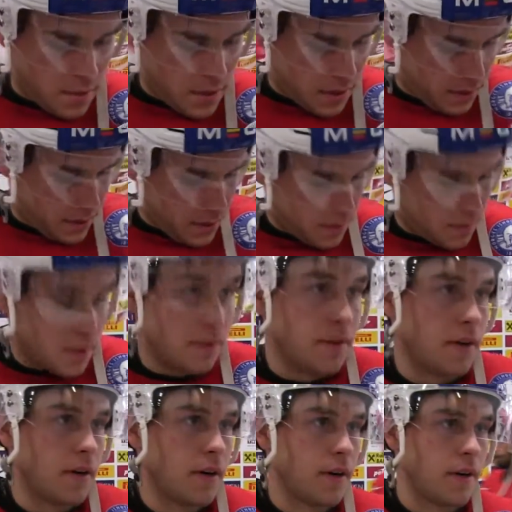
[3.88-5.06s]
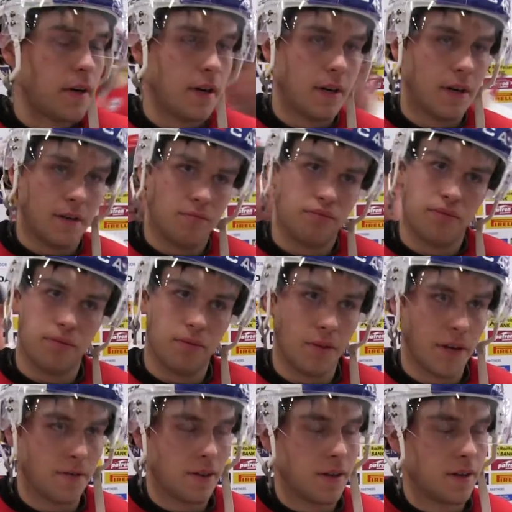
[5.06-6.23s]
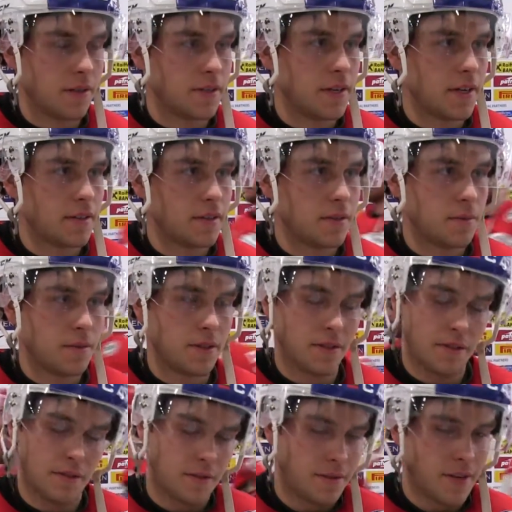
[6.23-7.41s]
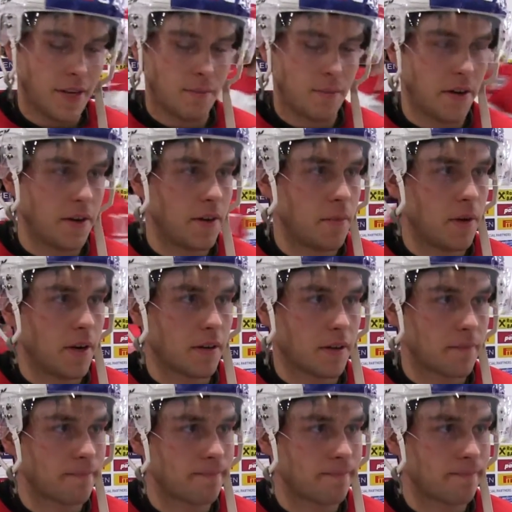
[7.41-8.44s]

a better team out there, and we have a lot of chances. We just can't bury the puck.